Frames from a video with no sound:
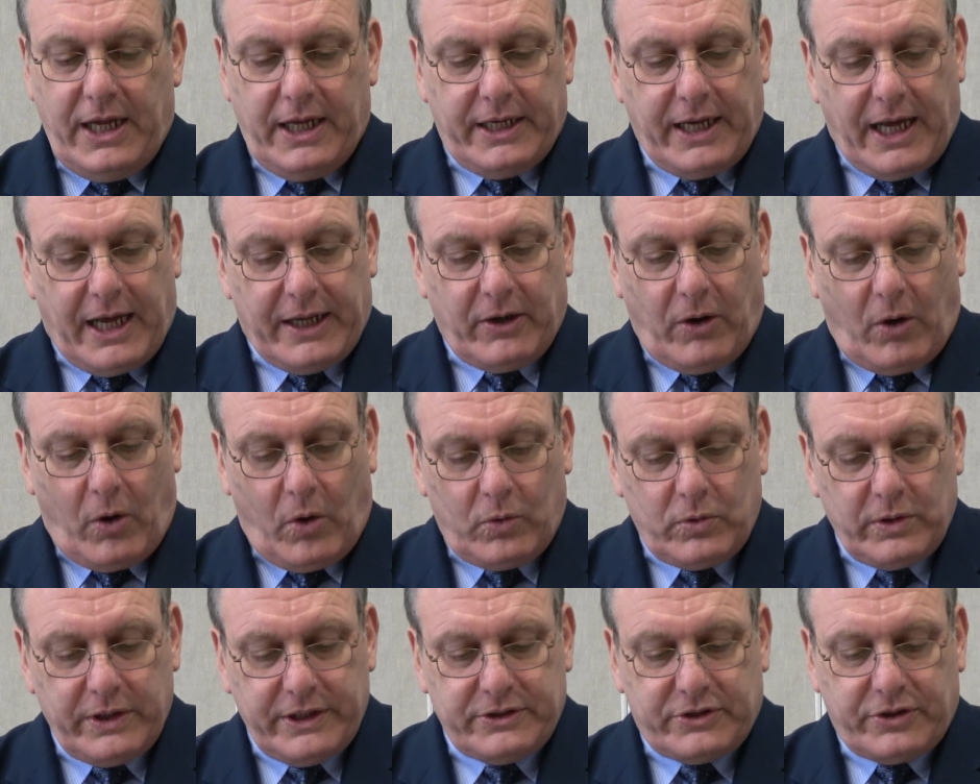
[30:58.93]
not
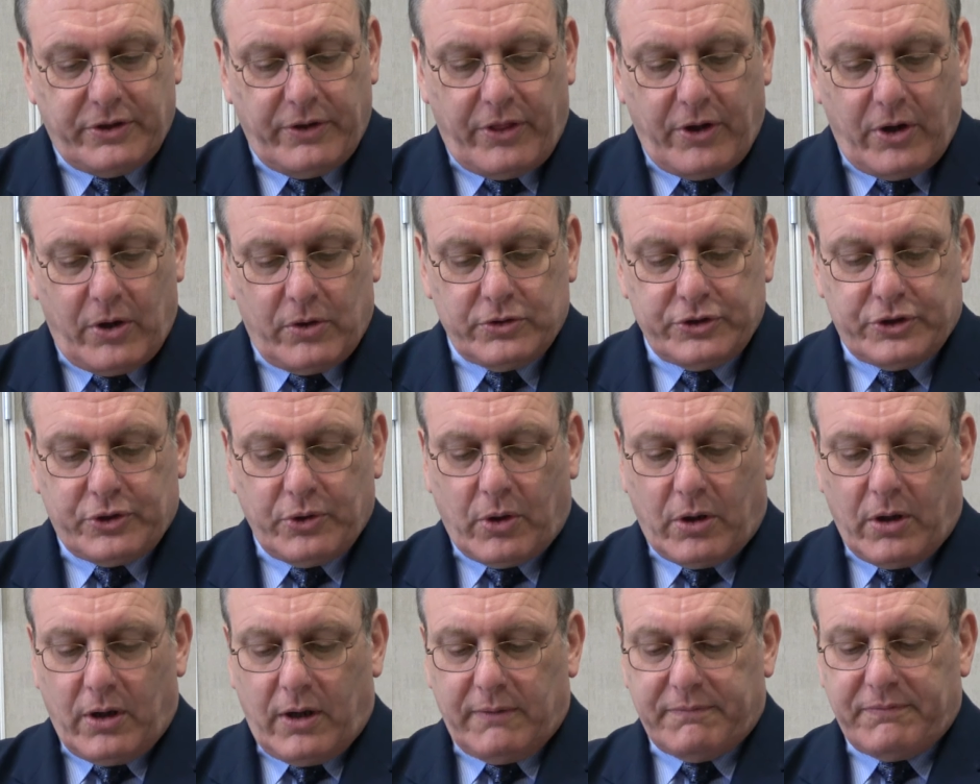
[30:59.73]
only to those who
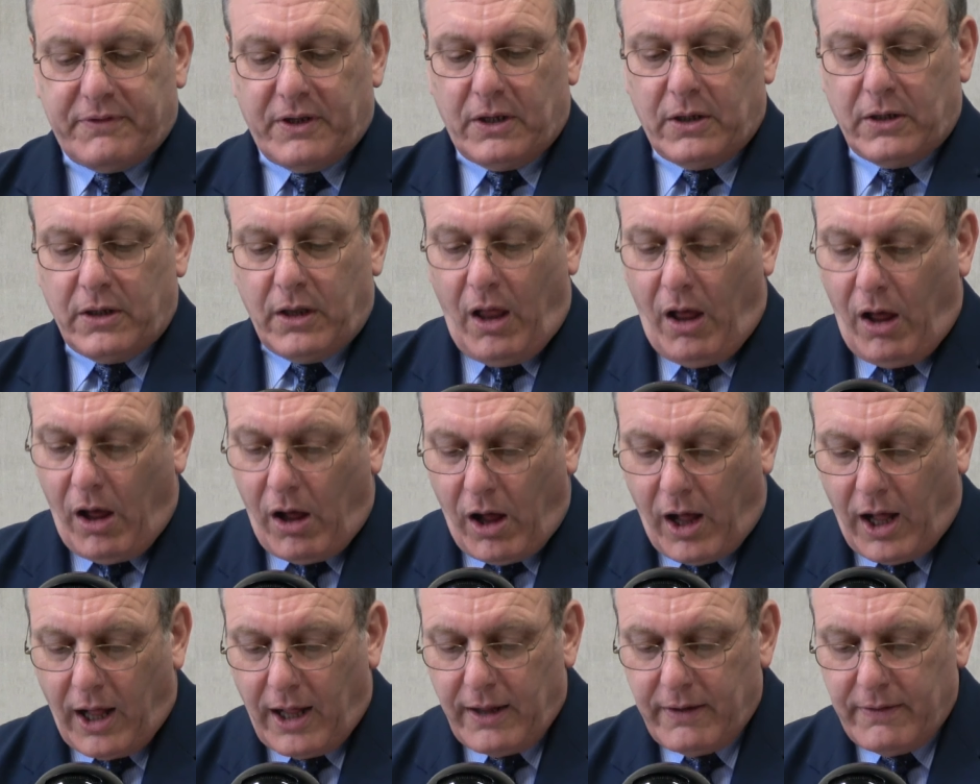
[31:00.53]
are of the
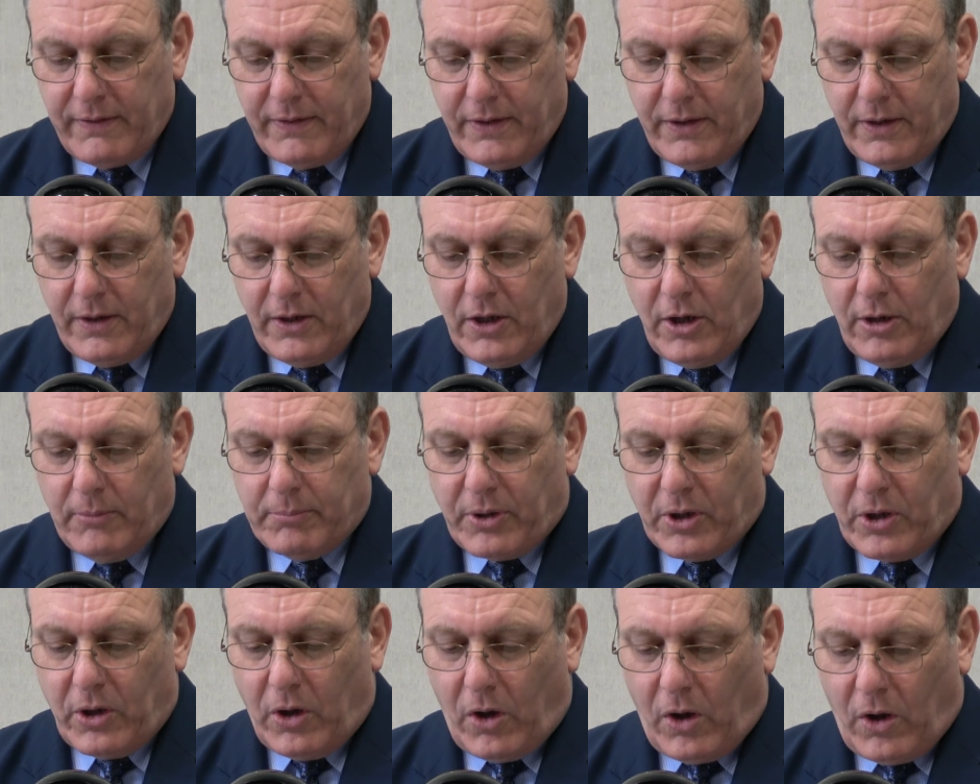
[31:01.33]
law,
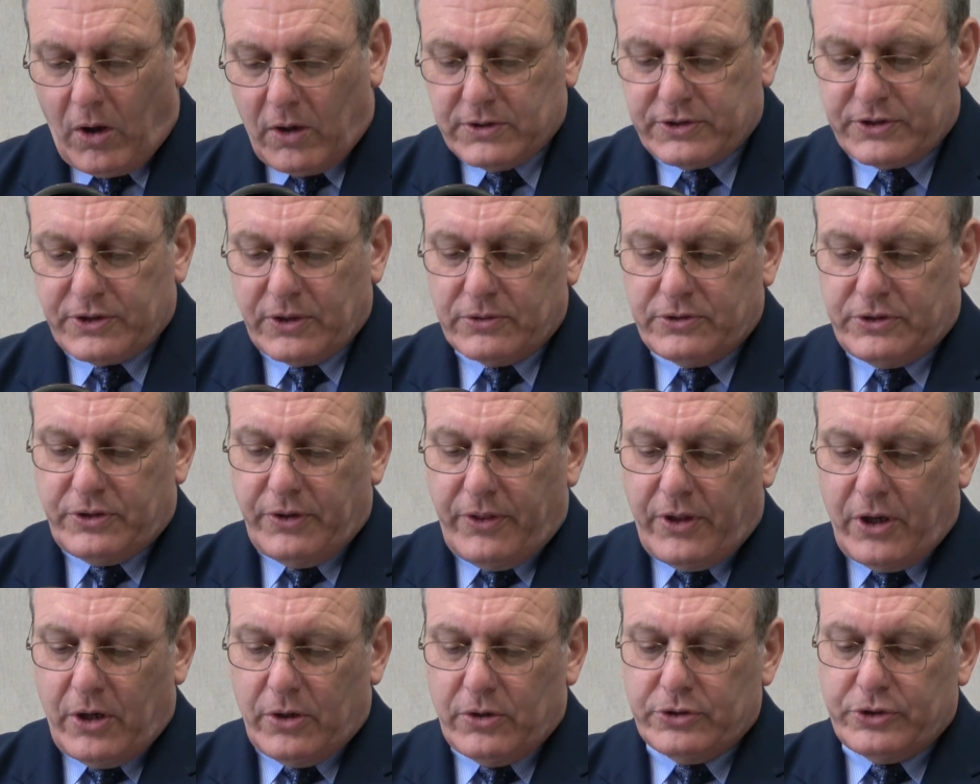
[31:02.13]
but also to
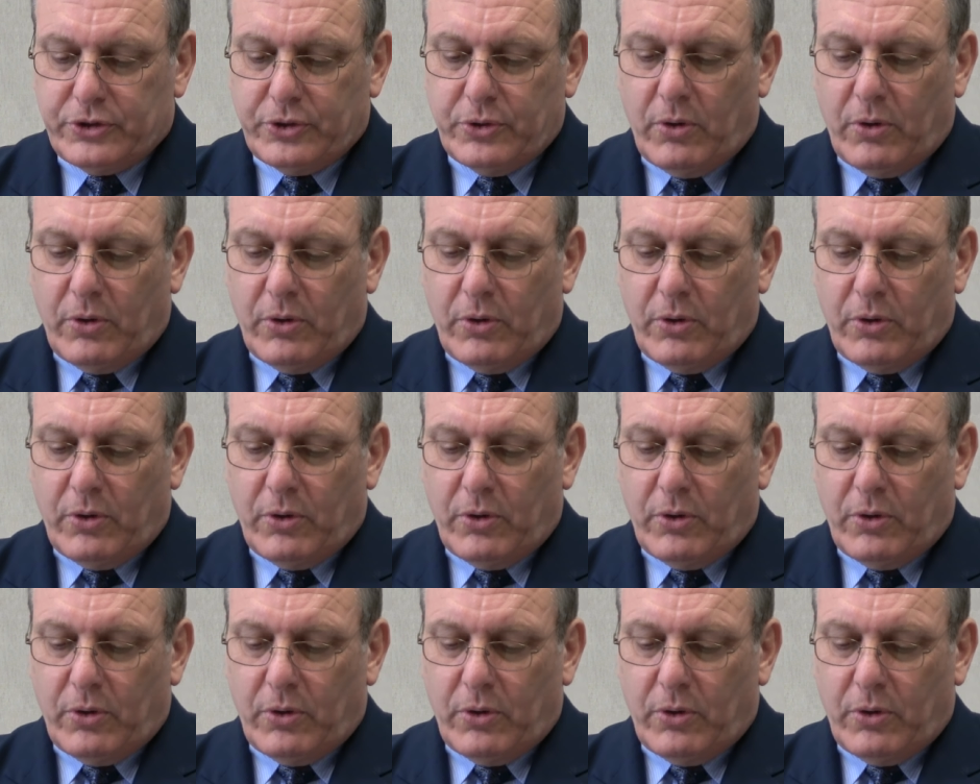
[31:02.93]
those